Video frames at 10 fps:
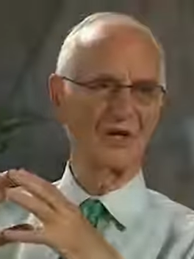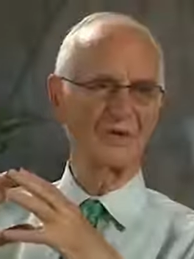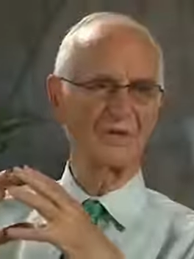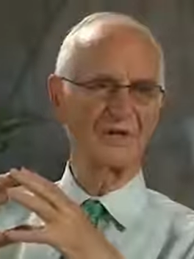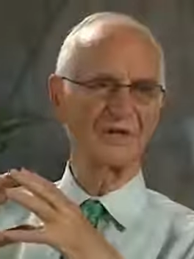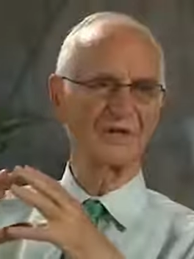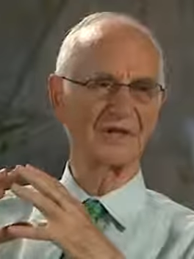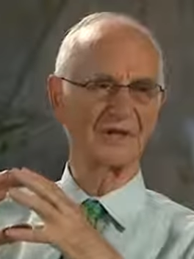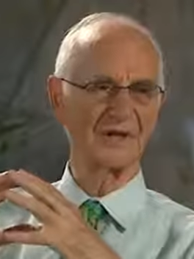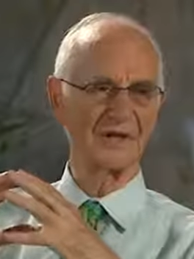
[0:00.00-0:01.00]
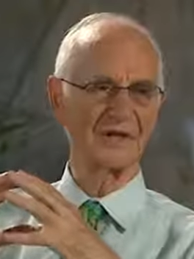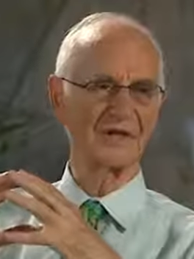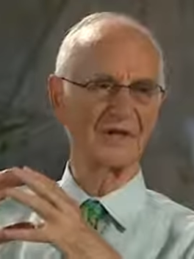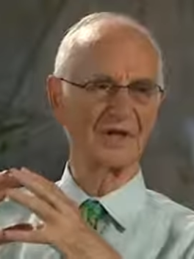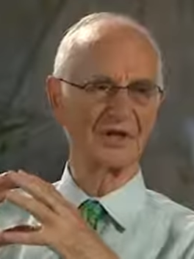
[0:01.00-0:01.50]
no reason to think
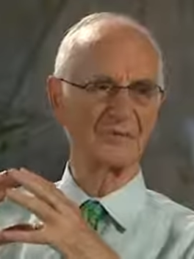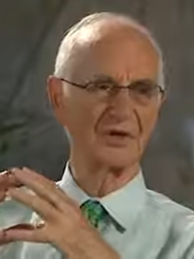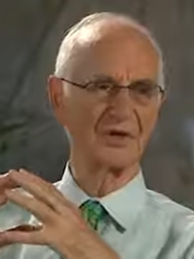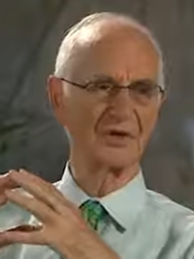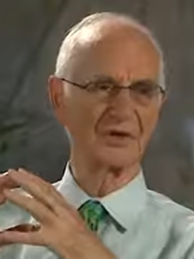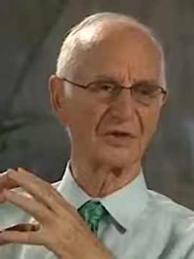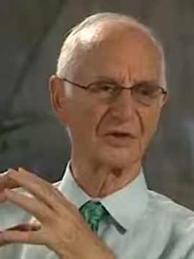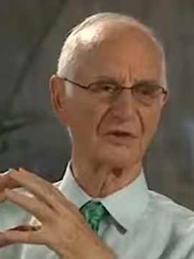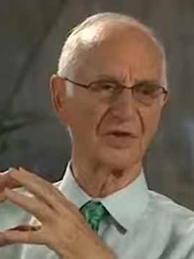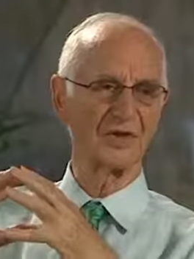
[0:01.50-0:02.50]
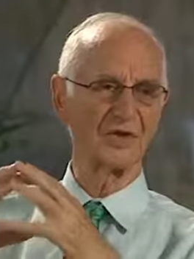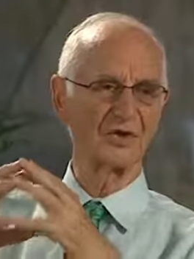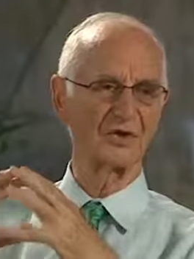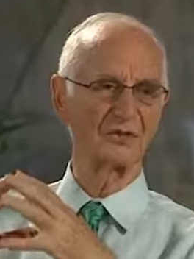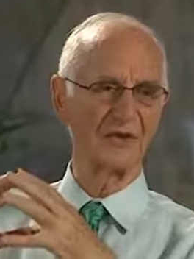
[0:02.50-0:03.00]
that just because you've
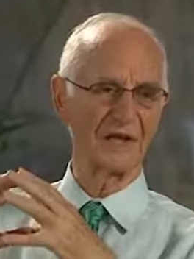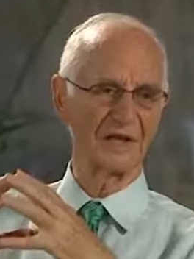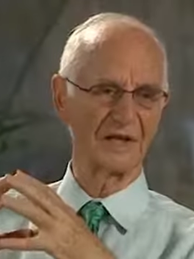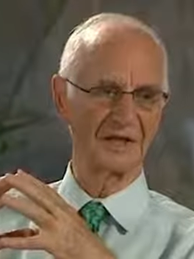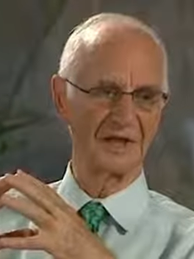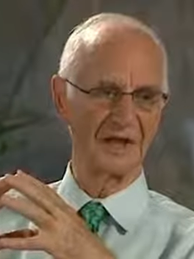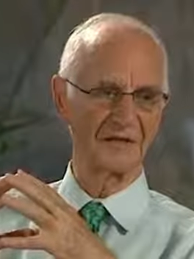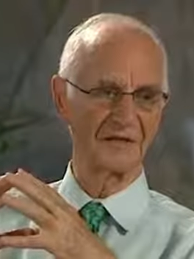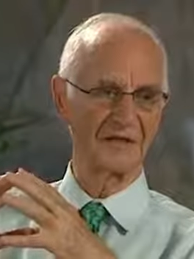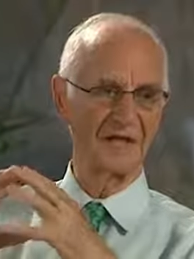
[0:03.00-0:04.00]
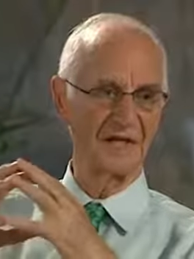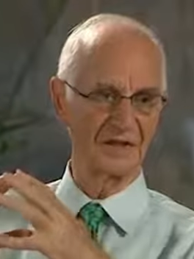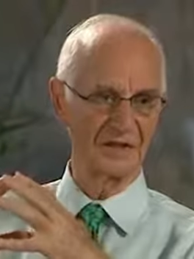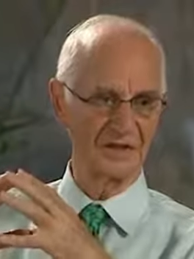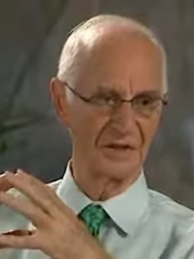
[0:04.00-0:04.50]
accumulated a lot of
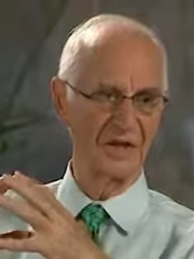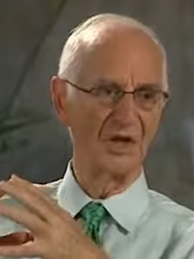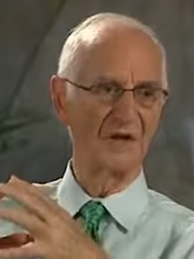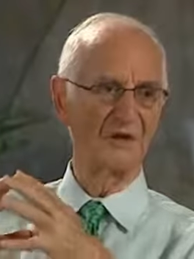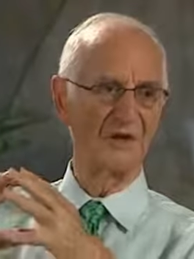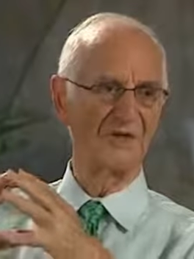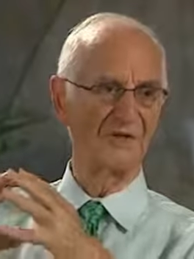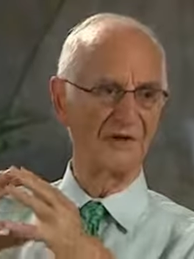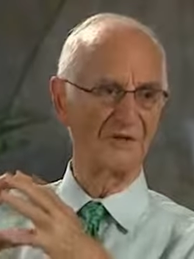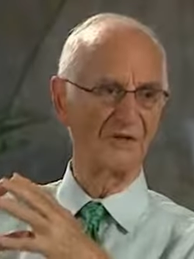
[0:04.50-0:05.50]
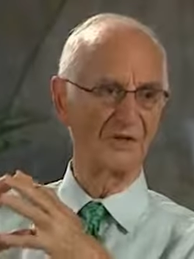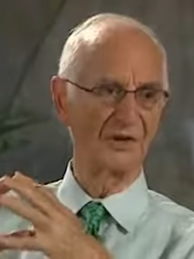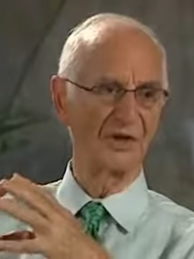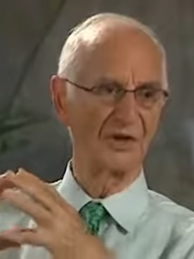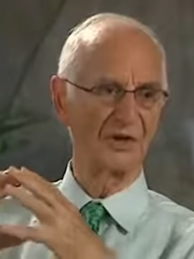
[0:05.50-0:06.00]
years, you have
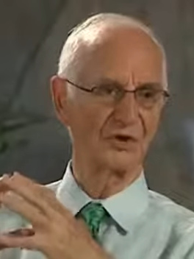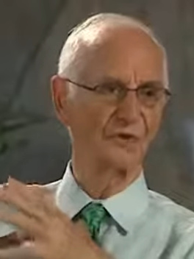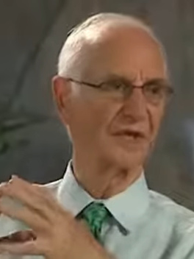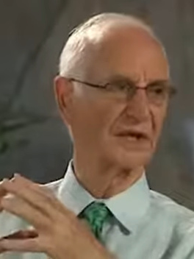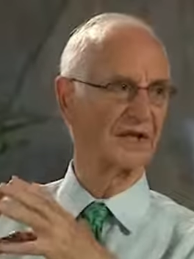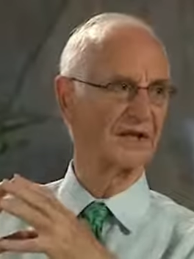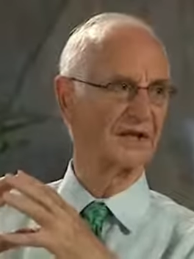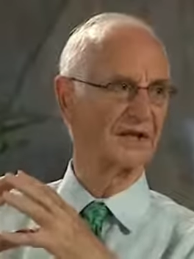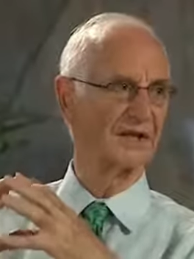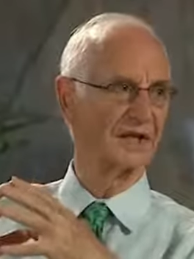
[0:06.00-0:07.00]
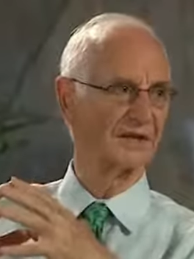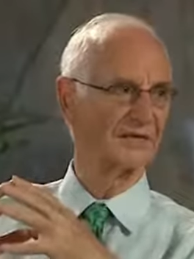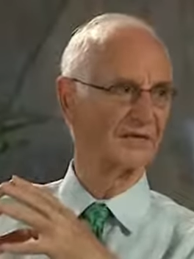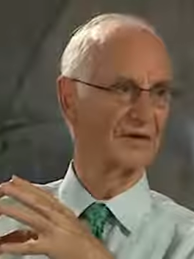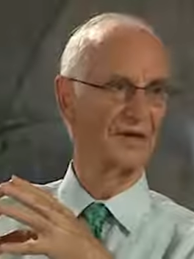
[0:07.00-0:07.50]
therefore accumulated a lot
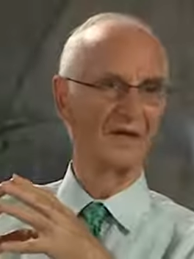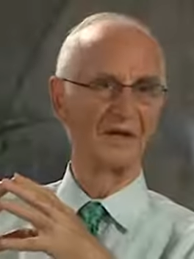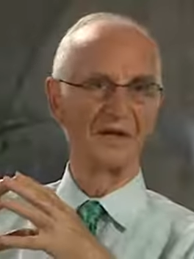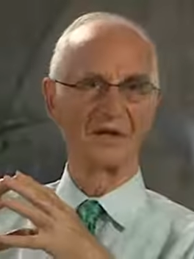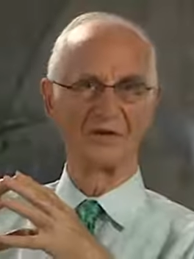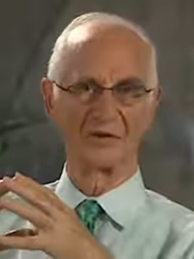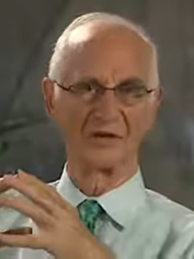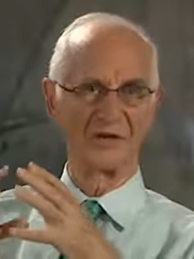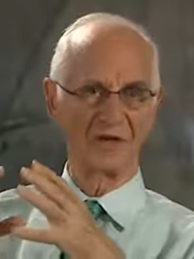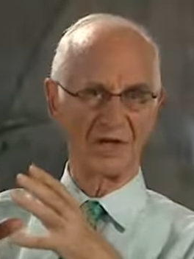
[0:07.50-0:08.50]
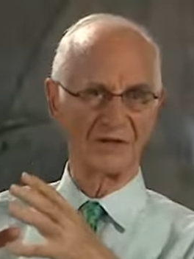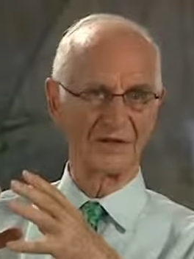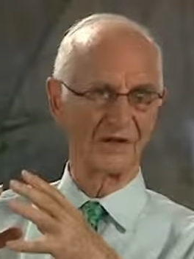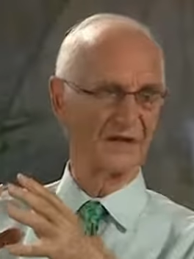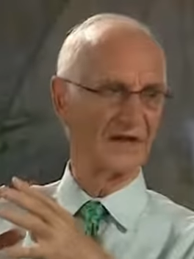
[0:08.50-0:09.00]
of, or
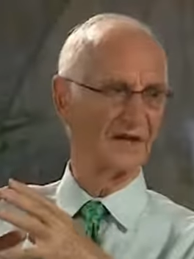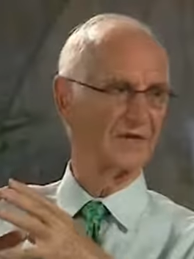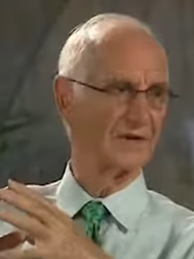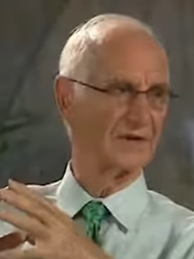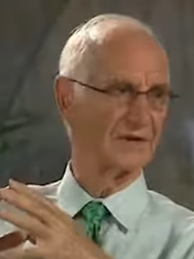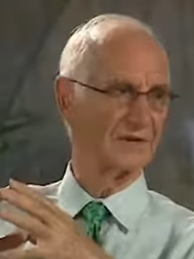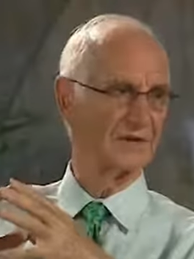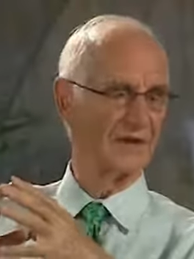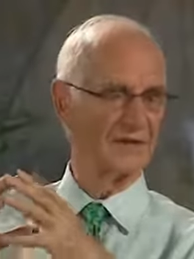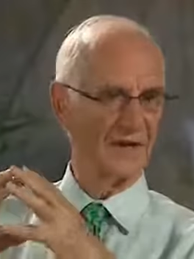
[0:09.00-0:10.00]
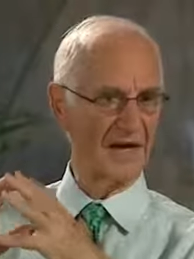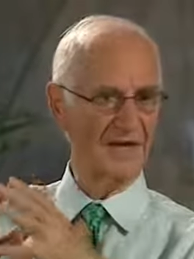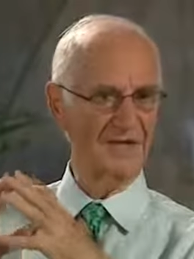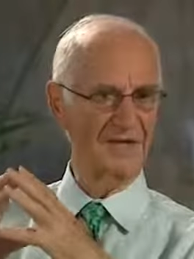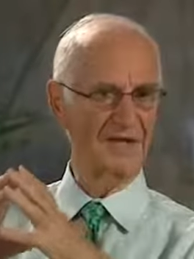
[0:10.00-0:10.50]
digested a lot of wisdom.
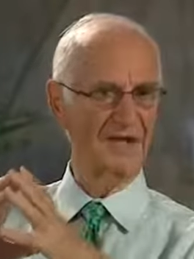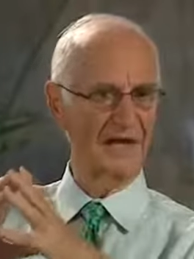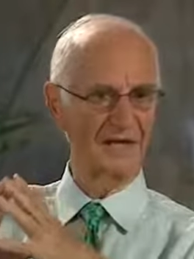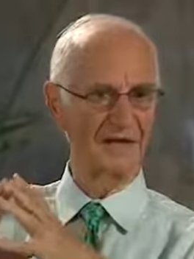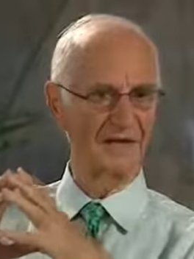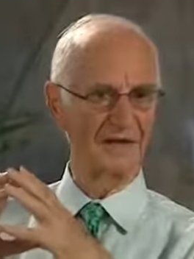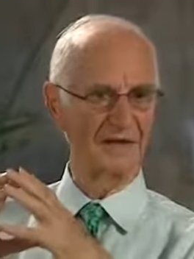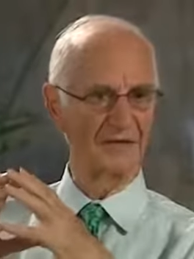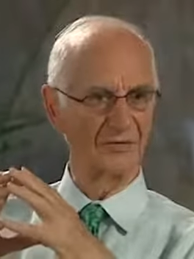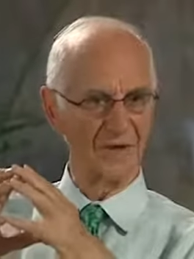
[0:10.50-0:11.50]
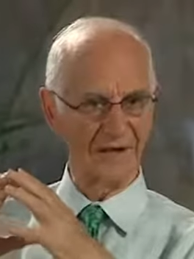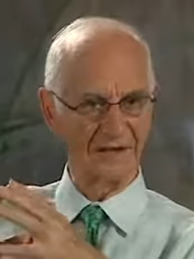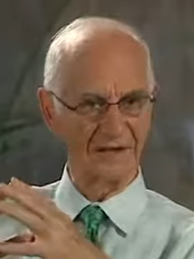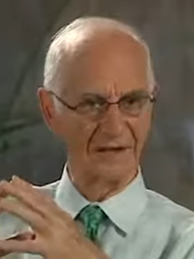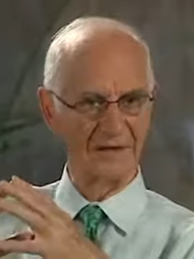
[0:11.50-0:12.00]
That is not
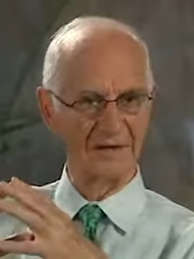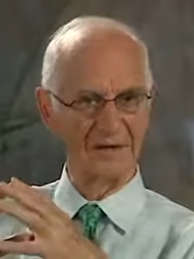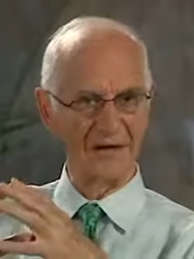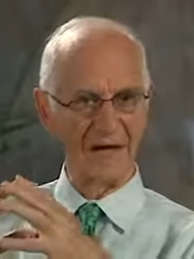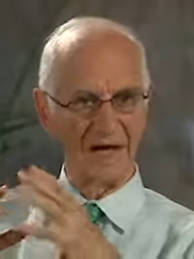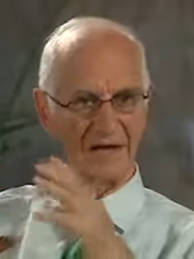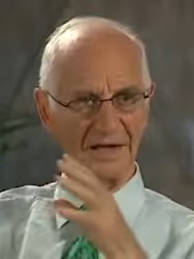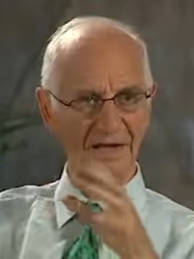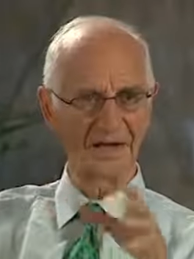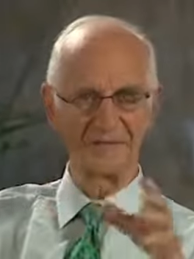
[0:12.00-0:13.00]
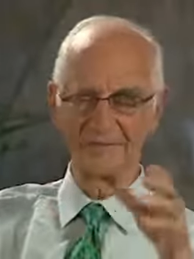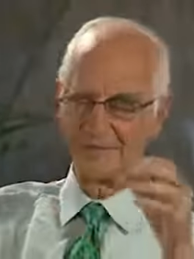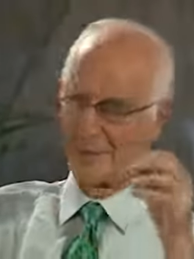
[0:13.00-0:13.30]
right. And